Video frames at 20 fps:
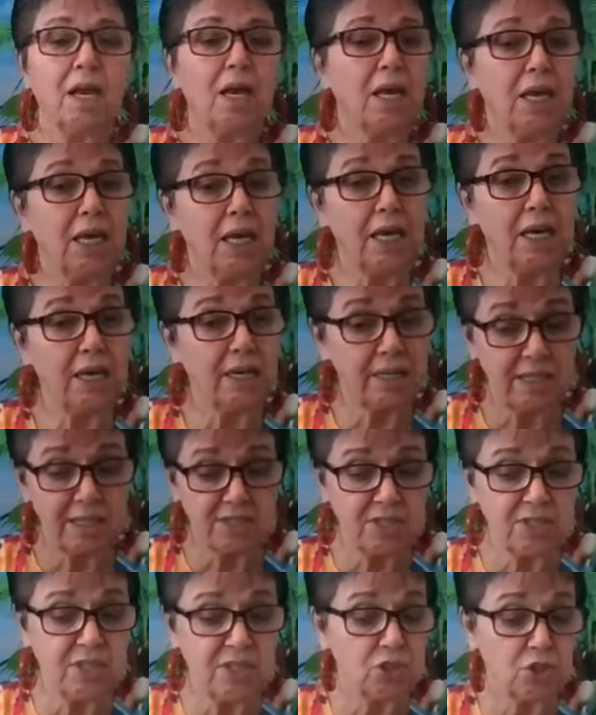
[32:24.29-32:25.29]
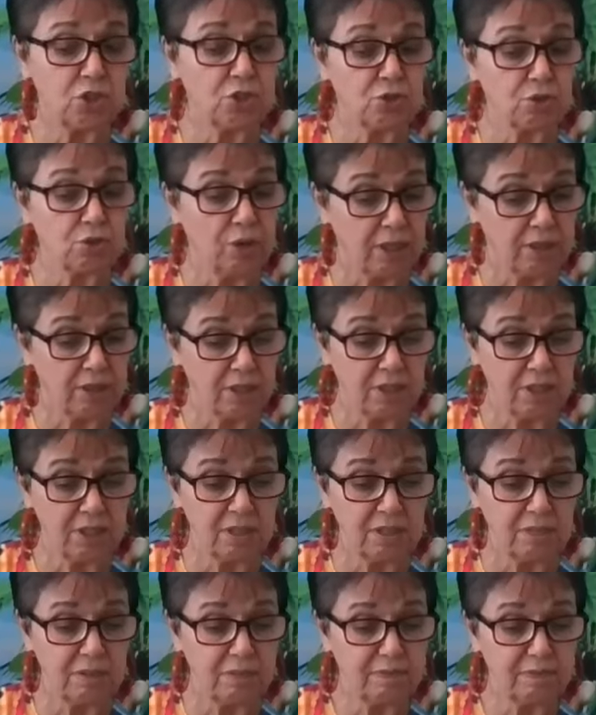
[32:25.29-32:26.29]
he is
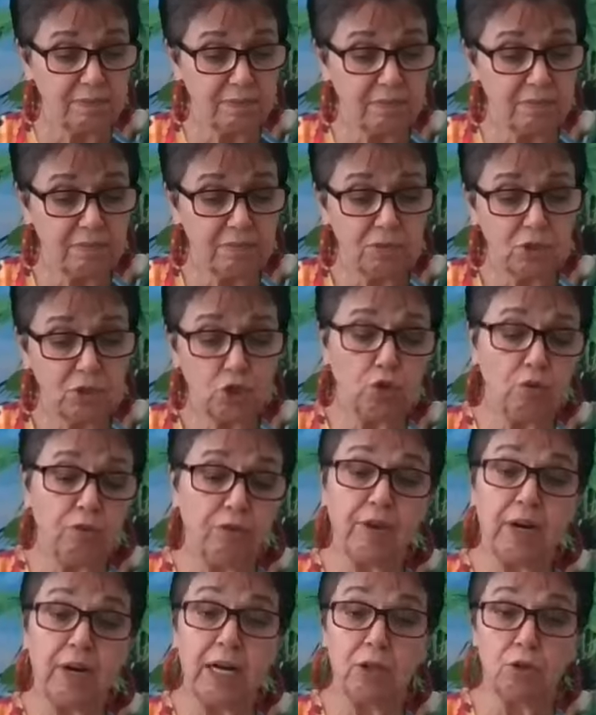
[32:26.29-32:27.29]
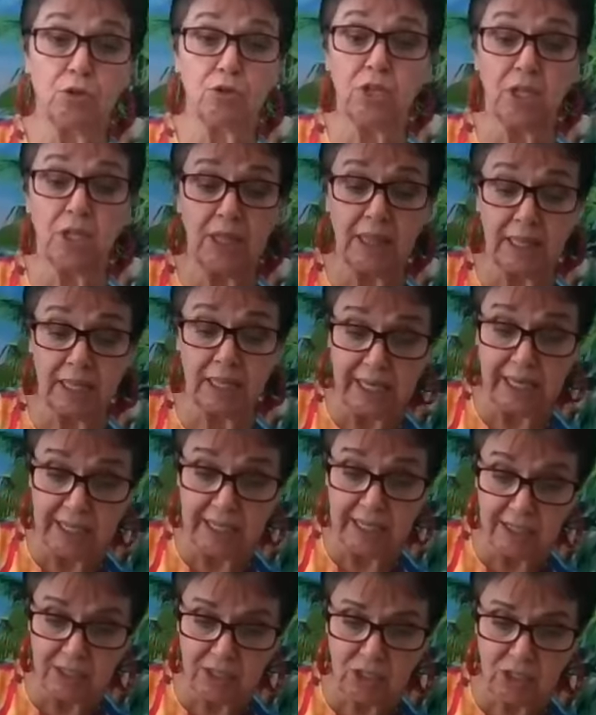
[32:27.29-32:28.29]
instructed to follow the
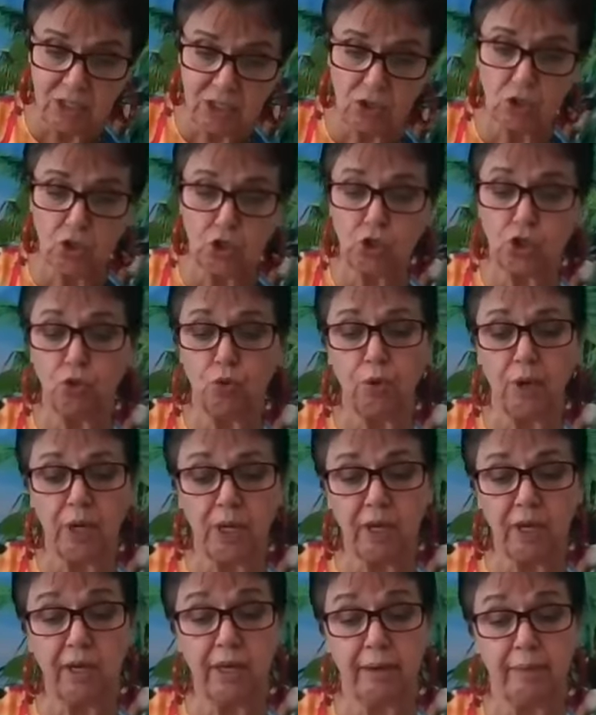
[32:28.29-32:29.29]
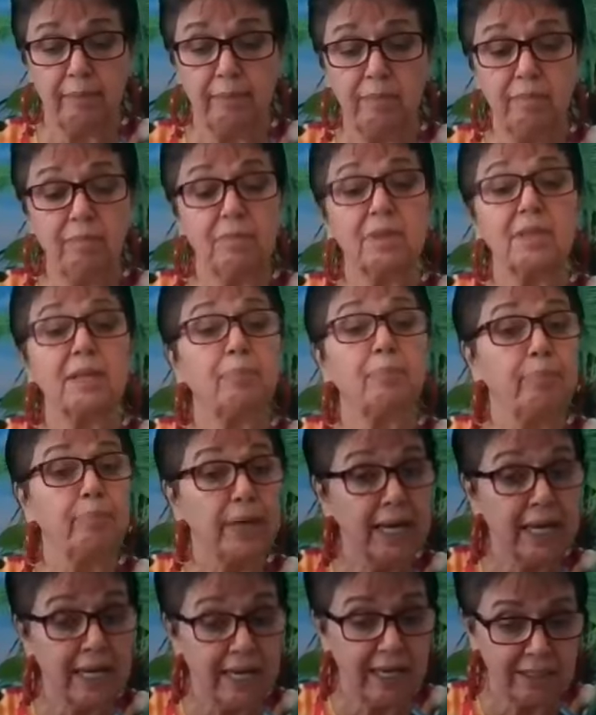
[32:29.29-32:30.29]
lights showing him the
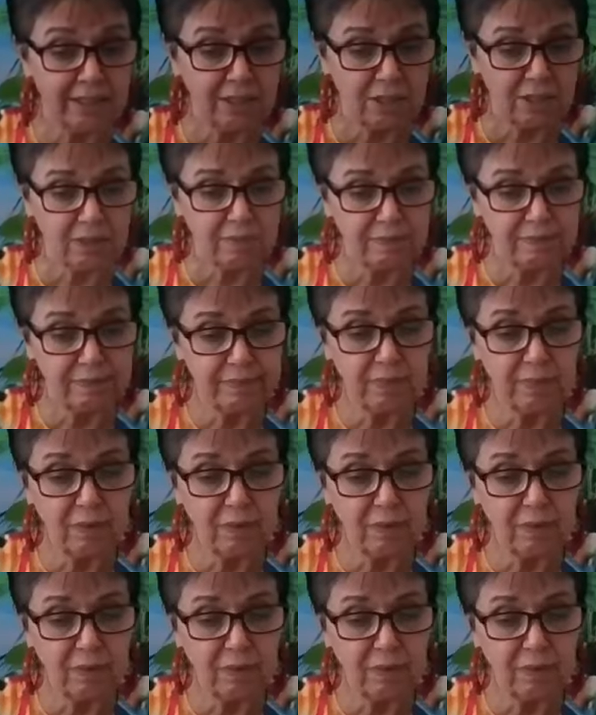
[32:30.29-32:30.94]
path